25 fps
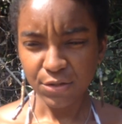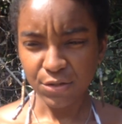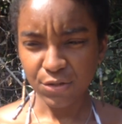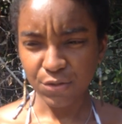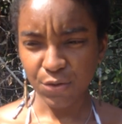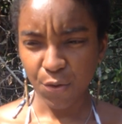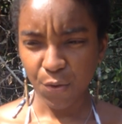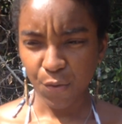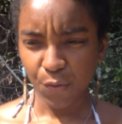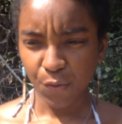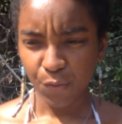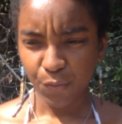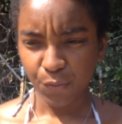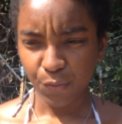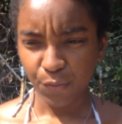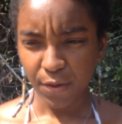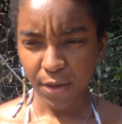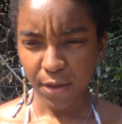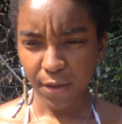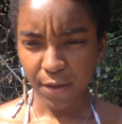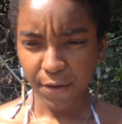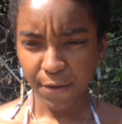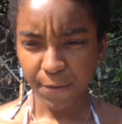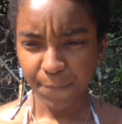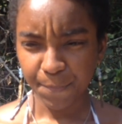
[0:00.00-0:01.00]
So
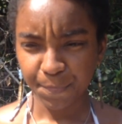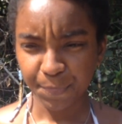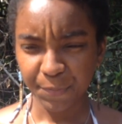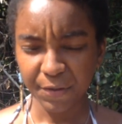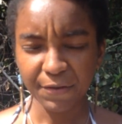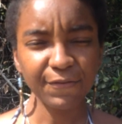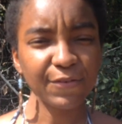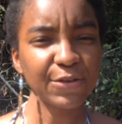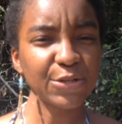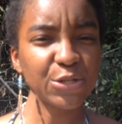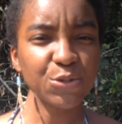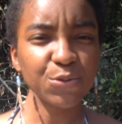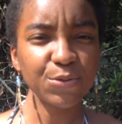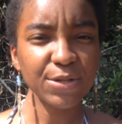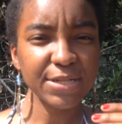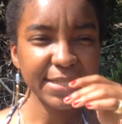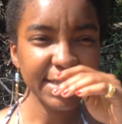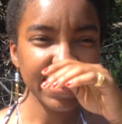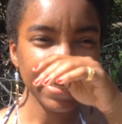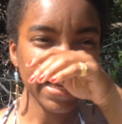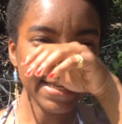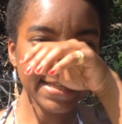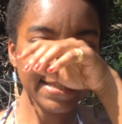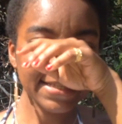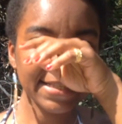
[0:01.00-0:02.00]

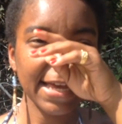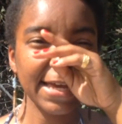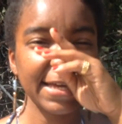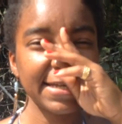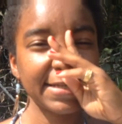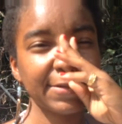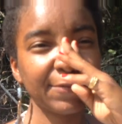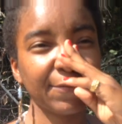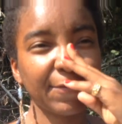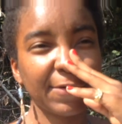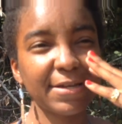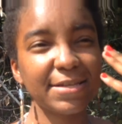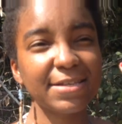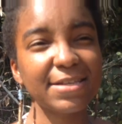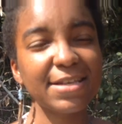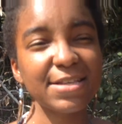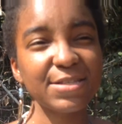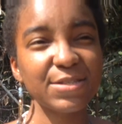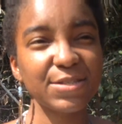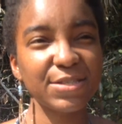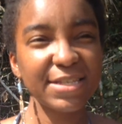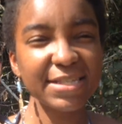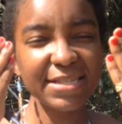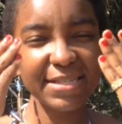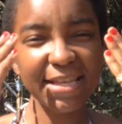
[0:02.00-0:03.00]
futuristic insights,
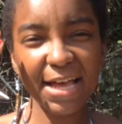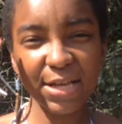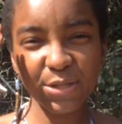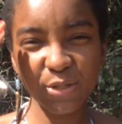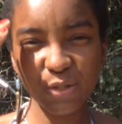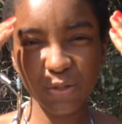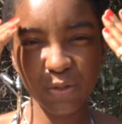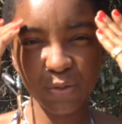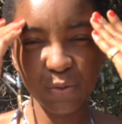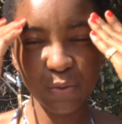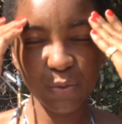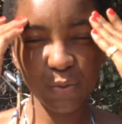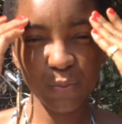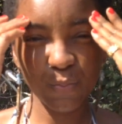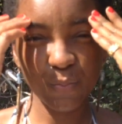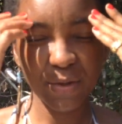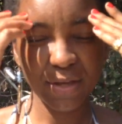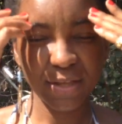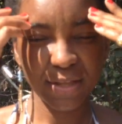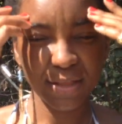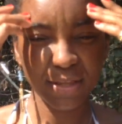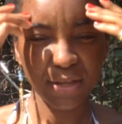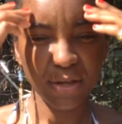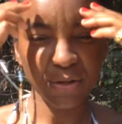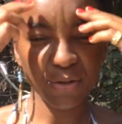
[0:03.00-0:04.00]
because this has to do
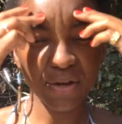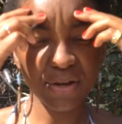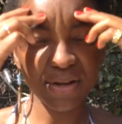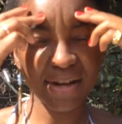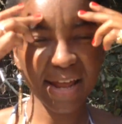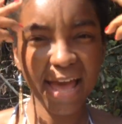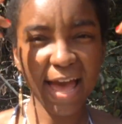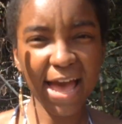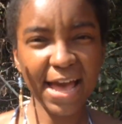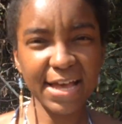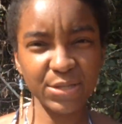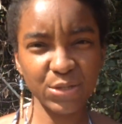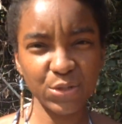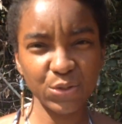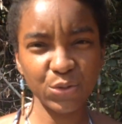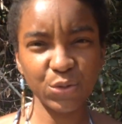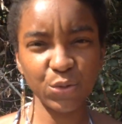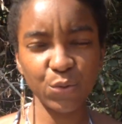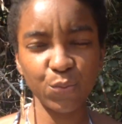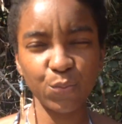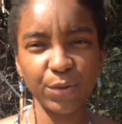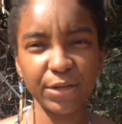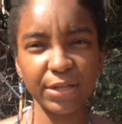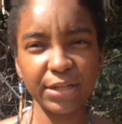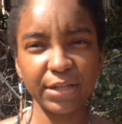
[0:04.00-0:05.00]
with, your third eye has to
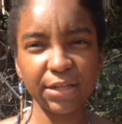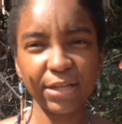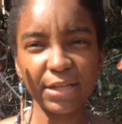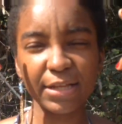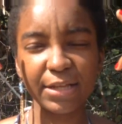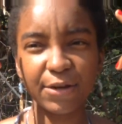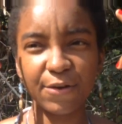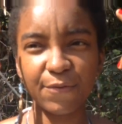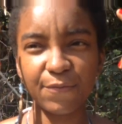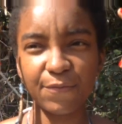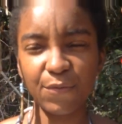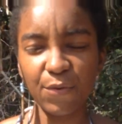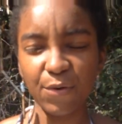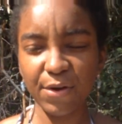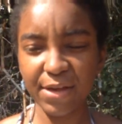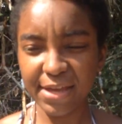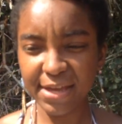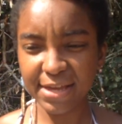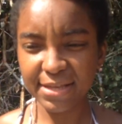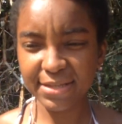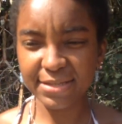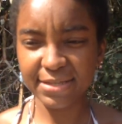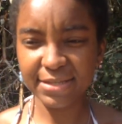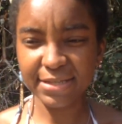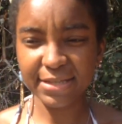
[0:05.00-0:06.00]
do with
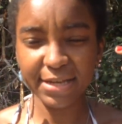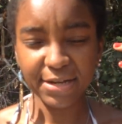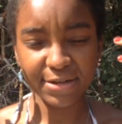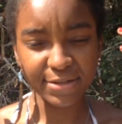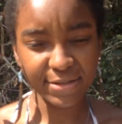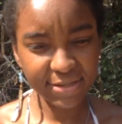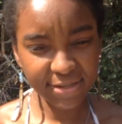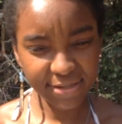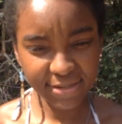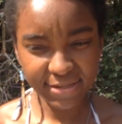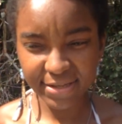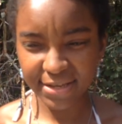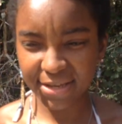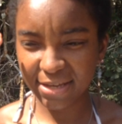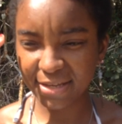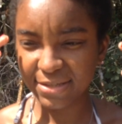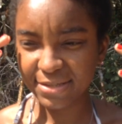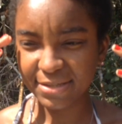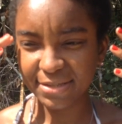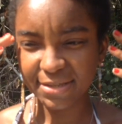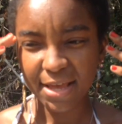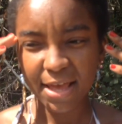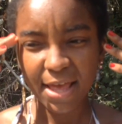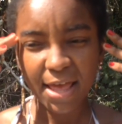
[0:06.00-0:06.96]
clairvoyance, clairsentience,